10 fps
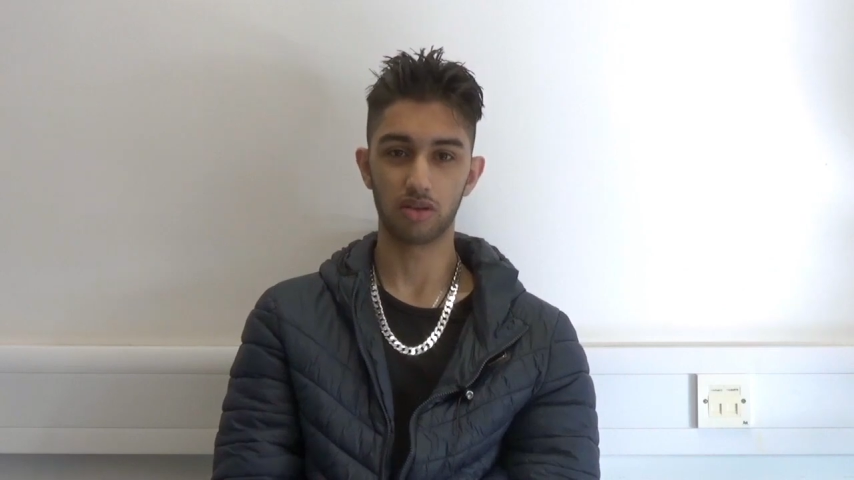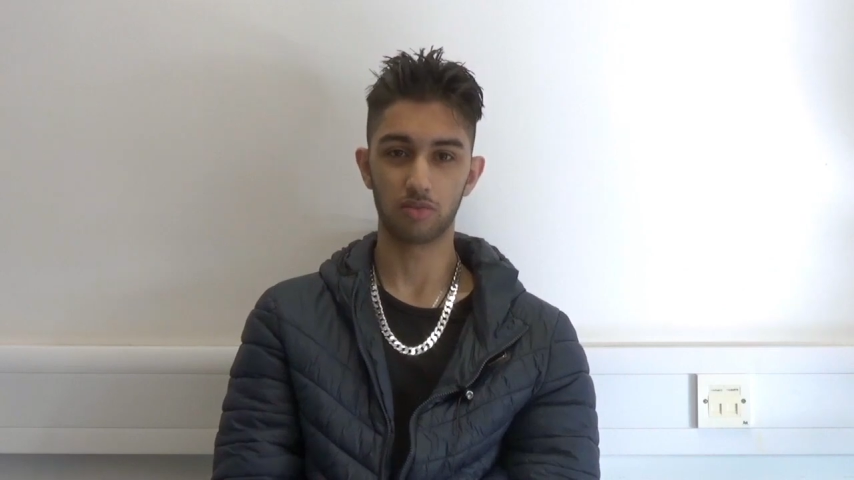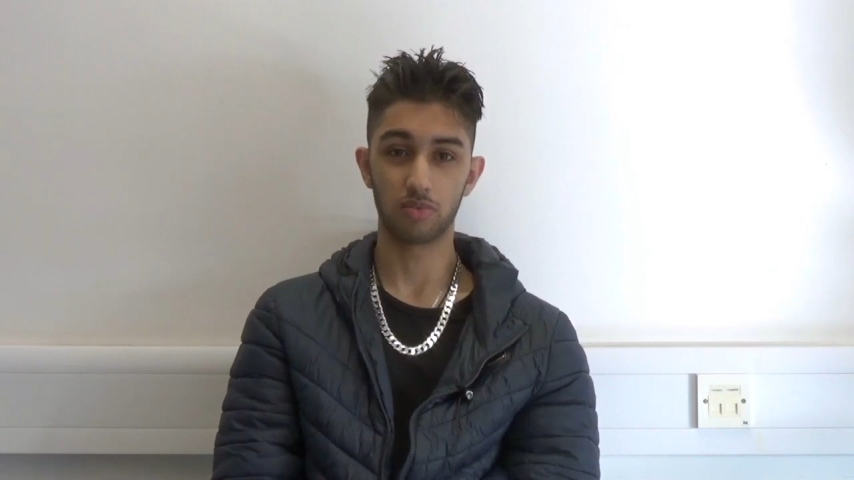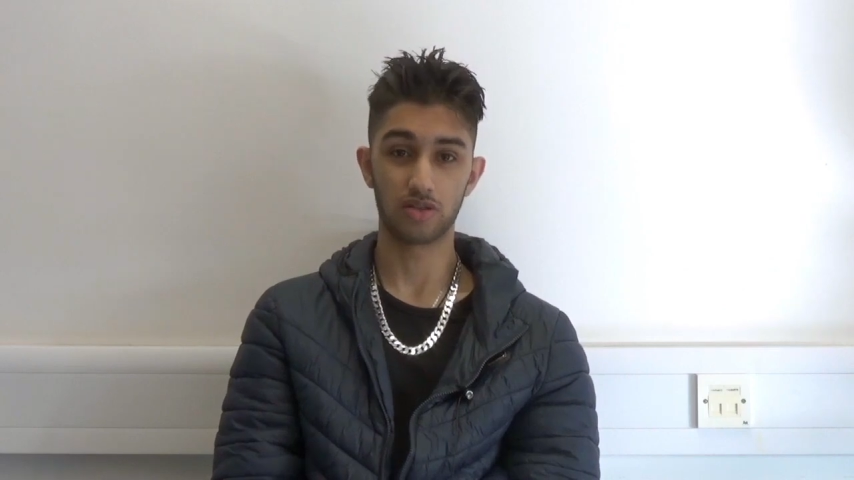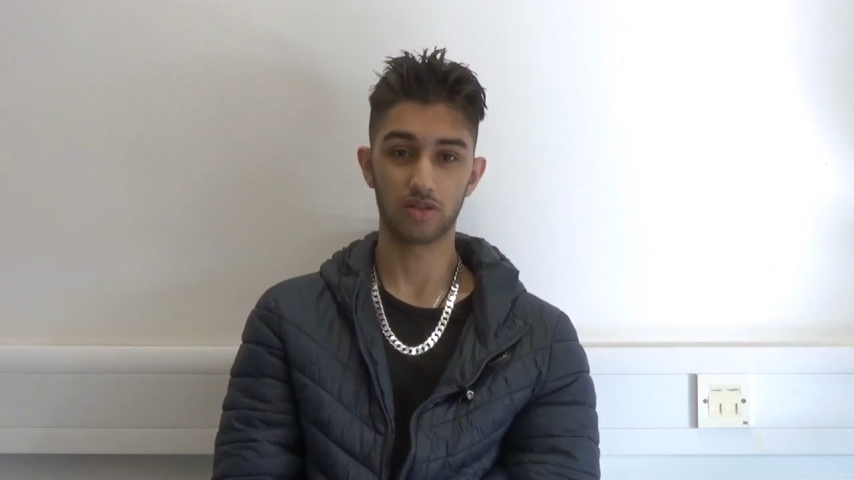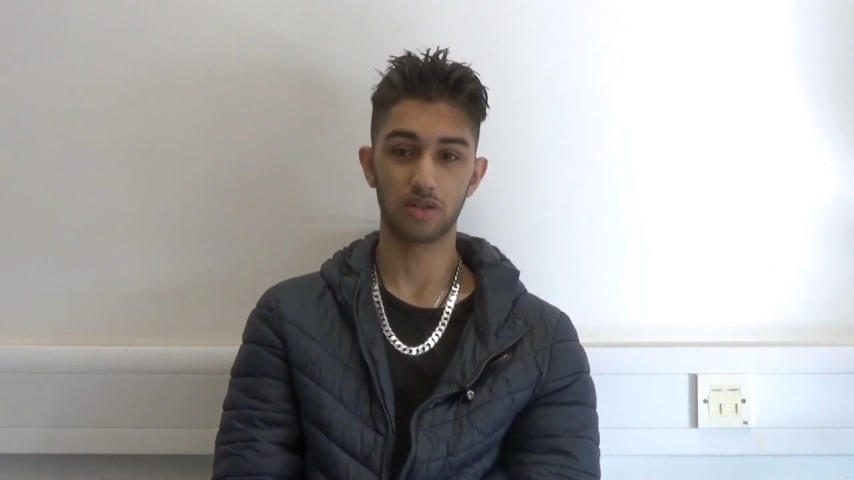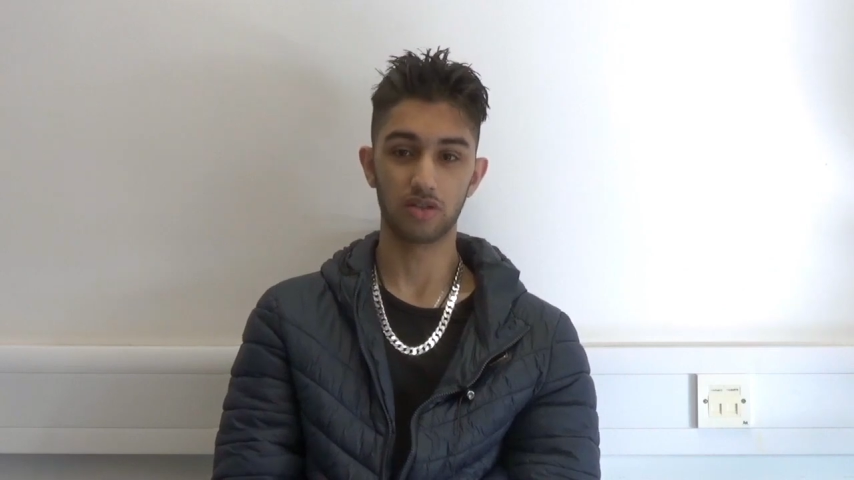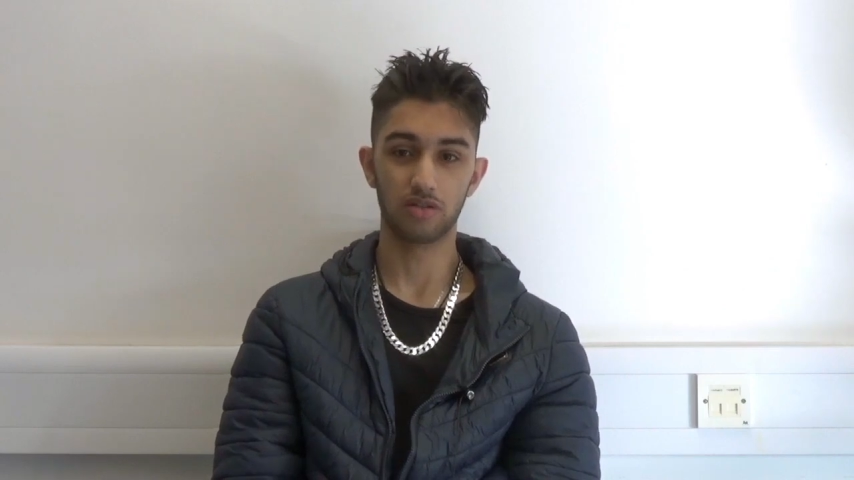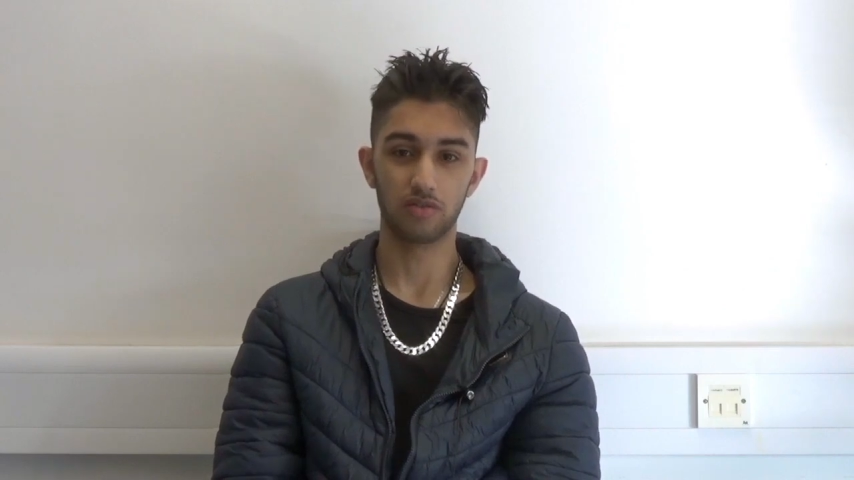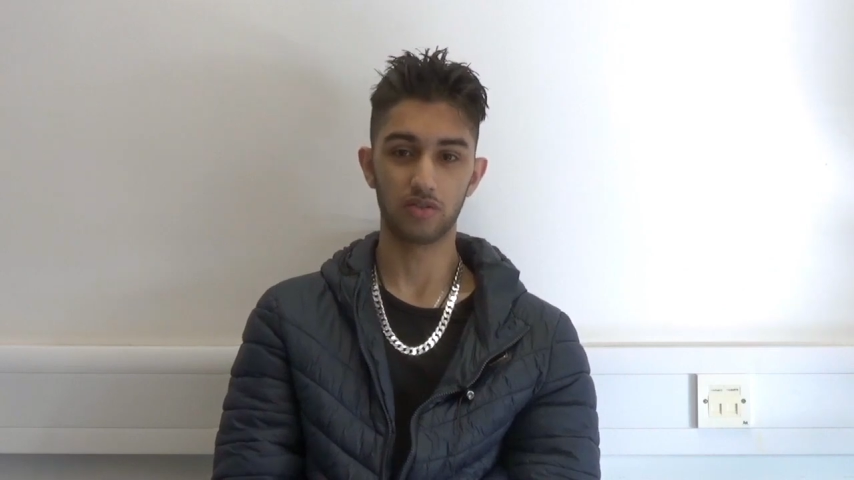especially in
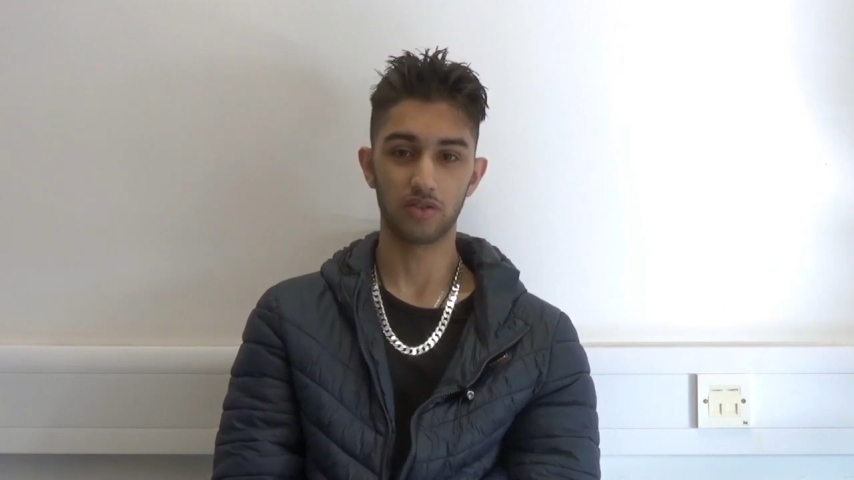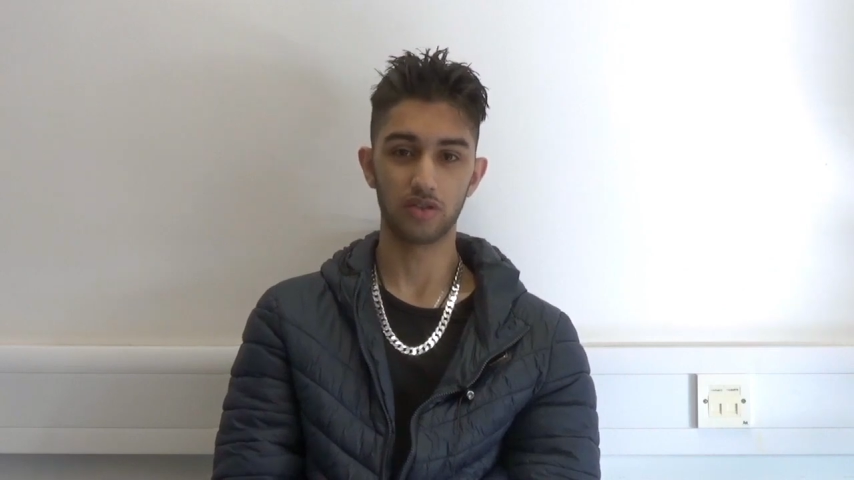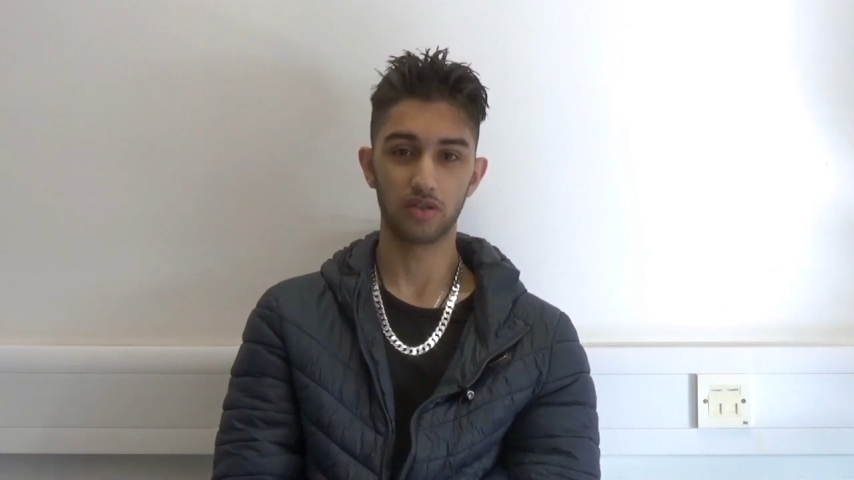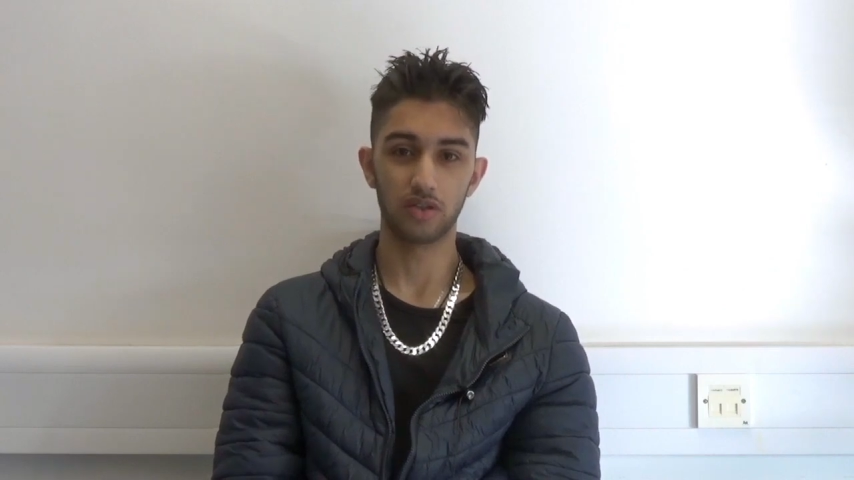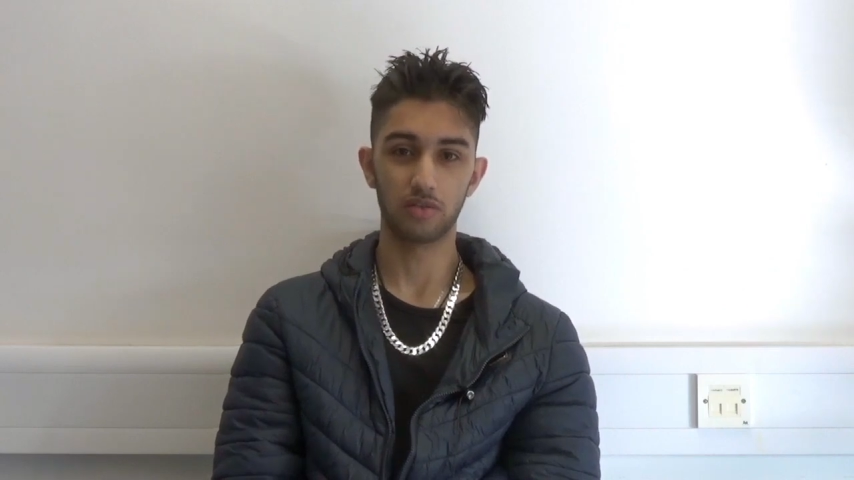university,